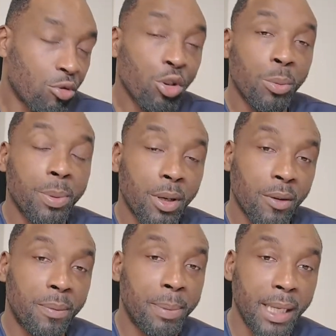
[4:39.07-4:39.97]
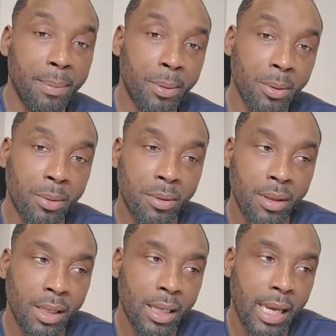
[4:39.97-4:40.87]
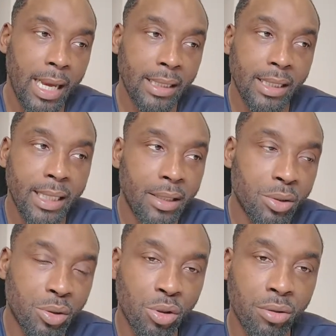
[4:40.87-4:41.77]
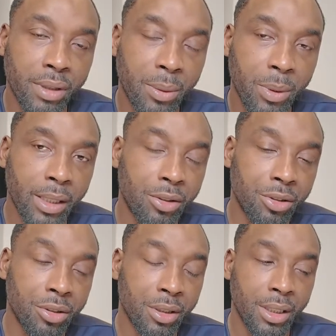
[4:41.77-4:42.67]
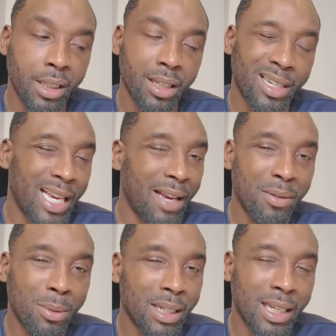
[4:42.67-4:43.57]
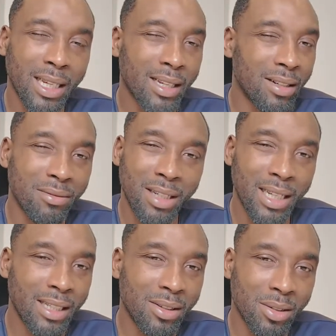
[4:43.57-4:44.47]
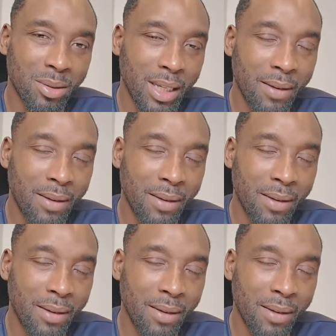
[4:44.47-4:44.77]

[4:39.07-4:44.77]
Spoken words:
group of people and tell a story which everyone ain't gonna relate to.